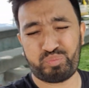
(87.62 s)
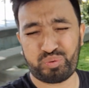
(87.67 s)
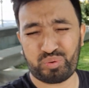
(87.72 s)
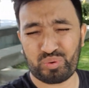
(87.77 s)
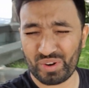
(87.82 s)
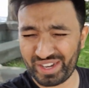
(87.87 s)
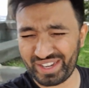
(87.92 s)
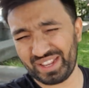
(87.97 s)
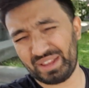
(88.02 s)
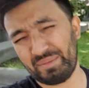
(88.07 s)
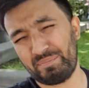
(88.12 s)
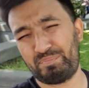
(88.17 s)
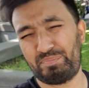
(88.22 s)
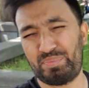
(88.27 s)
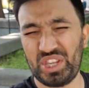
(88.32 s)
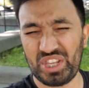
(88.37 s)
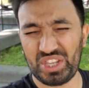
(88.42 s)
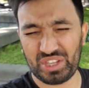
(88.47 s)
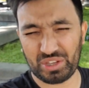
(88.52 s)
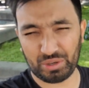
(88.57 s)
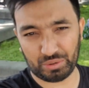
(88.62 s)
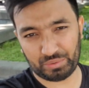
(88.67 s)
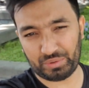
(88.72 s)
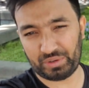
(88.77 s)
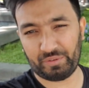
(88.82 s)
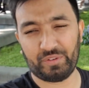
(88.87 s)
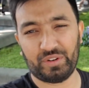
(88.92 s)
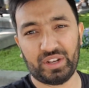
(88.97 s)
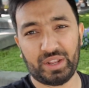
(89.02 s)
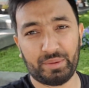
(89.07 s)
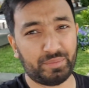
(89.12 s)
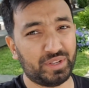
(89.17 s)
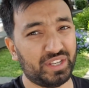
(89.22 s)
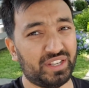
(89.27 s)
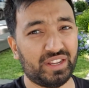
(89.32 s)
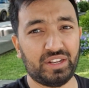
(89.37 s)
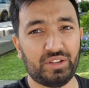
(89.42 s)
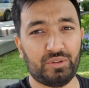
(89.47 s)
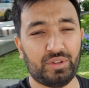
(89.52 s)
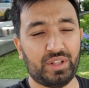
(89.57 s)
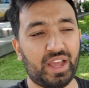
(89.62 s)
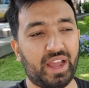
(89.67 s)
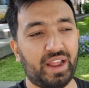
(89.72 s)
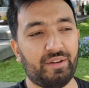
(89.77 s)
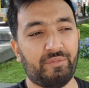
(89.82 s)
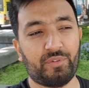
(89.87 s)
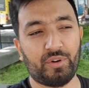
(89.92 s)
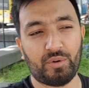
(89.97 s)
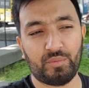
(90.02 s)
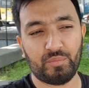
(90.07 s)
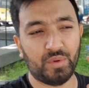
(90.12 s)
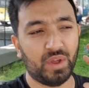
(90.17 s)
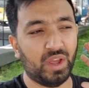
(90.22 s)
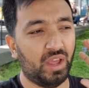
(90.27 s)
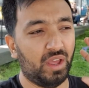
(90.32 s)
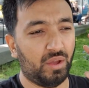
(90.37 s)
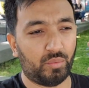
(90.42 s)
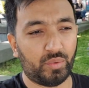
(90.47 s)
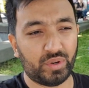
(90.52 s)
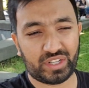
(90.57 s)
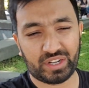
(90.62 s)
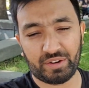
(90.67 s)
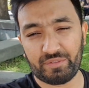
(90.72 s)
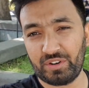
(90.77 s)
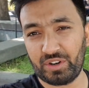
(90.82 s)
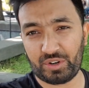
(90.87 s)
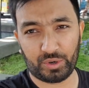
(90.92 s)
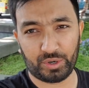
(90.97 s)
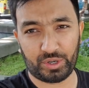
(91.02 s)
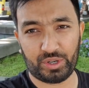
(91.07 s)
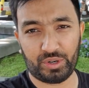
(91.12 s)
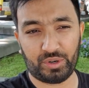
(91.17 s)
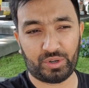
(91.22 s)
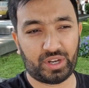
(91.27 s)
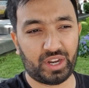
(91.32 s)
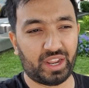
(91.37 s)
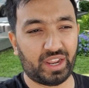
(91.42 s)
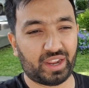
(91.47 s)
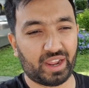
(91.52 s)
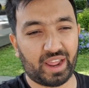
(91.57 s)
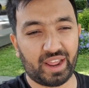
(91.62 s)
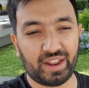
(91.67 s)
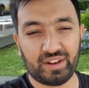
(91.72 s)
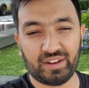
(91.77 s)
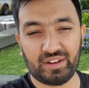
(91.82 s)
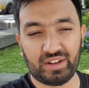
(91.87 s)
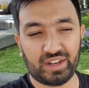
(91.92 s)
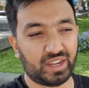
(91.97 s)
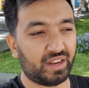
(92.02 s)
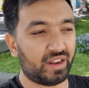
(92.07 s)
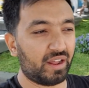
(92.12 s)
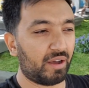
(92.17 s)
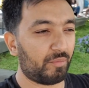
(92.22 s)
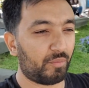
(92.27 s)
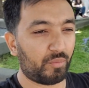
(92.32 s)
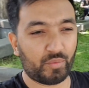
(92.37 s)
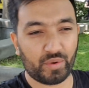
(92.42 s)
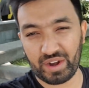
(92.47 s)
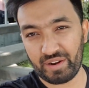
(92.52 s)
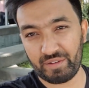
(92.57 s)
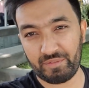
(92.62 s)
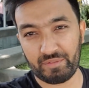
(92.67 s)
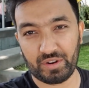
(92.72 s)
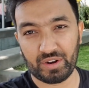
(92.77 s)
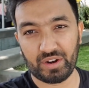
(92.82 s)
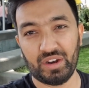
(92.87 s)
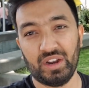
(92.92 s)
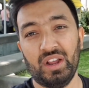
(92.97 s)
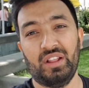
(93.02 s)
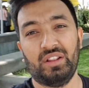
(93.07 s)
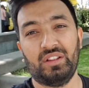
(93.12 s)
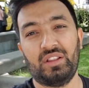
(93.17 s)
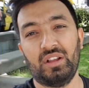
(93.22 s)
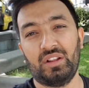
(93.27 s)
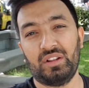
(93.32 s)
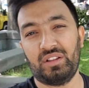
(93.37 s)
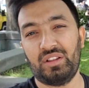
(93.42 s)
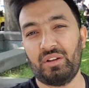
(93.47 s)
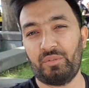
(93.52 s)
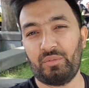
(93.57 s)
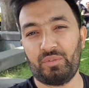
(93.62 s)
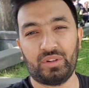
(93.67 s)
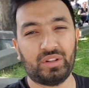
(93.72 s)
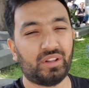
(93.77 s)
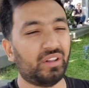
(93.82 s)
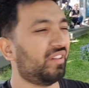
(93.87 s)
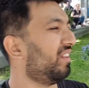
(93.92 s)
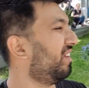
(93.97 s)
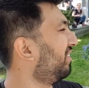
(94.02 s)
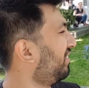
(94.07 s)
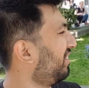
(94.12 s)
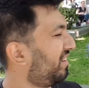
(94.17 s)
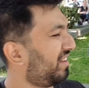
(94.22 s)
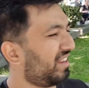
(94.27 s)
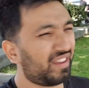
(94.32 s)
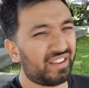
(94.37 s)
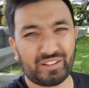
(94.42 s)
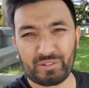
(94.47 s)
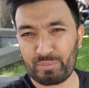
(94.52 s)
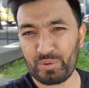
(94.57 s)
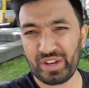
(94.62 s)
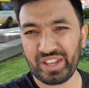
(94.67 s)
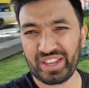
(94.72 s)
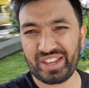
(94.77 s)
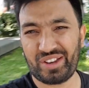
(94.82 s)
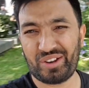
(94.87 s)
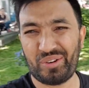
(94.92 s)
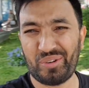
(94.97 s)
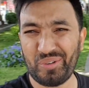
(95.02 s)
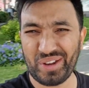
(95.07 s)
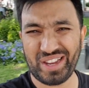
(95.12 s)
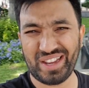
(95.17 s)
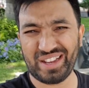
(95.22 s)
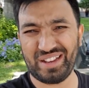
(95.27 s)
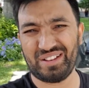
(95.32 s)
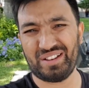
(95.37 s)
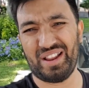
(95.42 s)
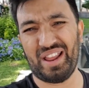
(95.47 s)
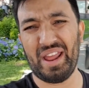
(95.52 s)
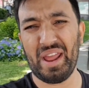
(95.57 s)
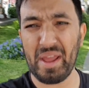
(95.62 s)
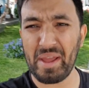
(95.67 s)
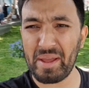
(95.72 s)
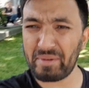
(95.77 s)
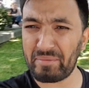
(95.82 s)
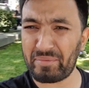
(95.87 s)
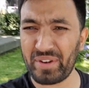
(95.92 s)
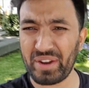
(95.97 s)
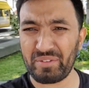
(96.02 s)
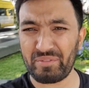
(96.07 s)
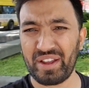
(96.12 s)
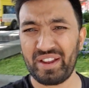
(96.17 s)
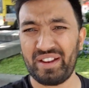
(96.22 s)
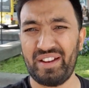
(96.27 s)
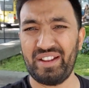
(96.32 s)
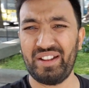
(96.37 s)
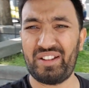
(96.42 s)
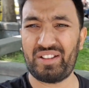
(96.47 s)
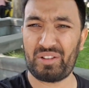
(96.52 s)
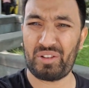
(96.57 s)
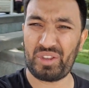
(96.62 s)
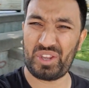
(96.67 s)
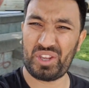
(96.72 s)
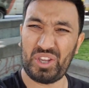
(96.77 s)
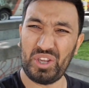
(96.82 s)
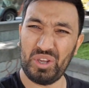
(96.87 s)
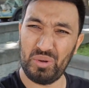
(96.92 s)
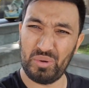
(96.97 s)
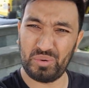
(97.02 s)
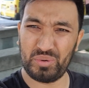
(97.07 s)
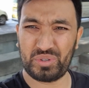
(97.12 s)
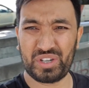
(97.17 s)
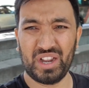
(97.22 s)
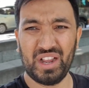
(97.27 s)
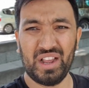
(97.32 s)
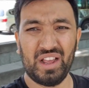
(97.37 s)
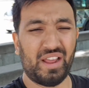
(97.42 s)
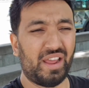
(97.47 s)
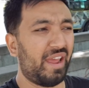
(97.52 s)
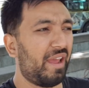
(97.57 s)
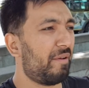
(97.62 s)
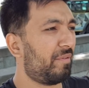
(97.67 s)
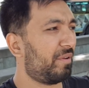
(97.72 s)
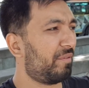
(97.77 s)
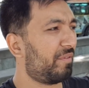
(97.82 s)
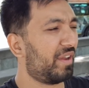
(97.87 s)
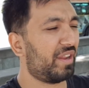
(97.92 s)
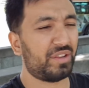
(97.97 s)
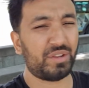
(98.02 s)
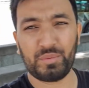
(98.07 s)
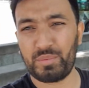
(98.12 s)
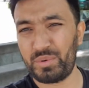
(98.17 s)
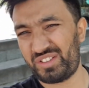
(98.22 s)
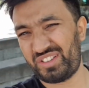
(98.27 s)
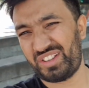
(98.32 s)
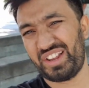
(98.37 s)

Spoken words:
pretty beautiful, let me tell you that. From whichever road you take and lead up wherever, the city is pretty green everywhere. It's huge. Everywhere you would